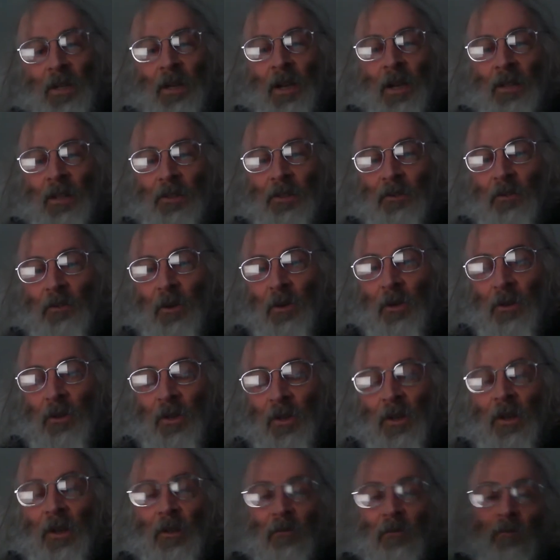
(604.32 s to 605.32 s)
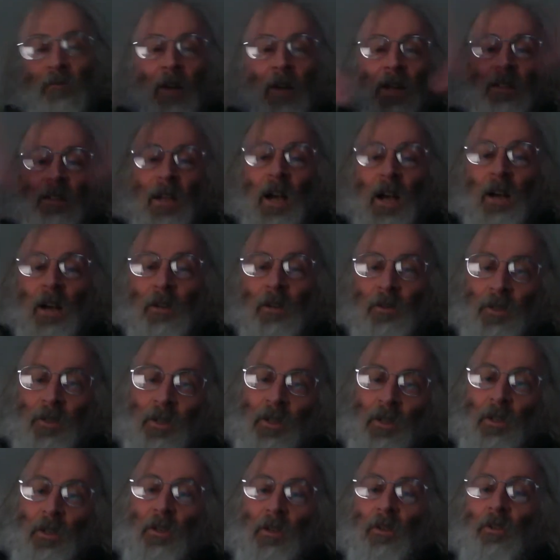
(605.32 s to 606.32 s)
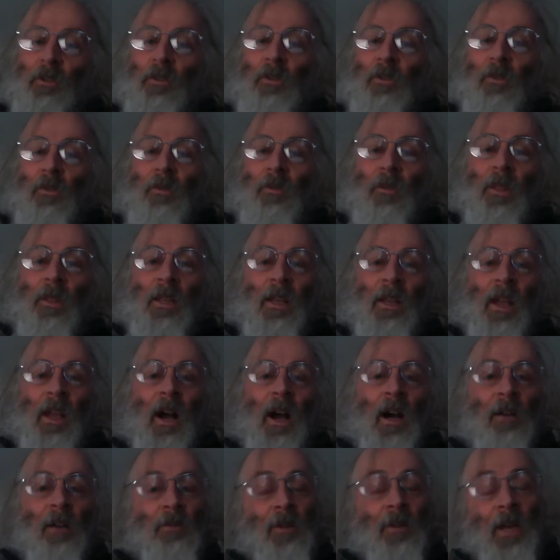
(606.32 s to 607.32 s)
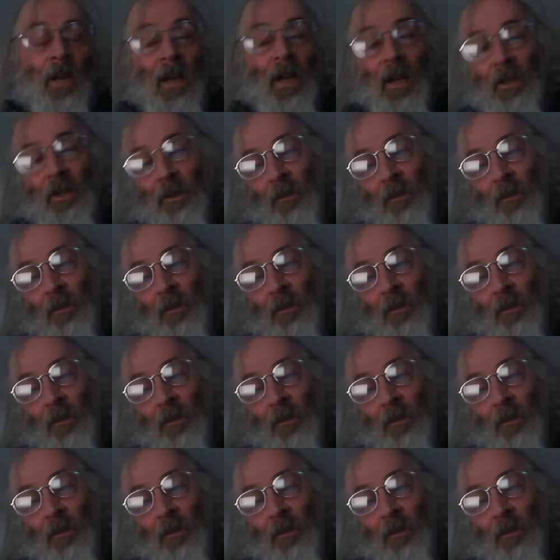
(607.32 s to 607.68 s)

asteroid right out to the outer edge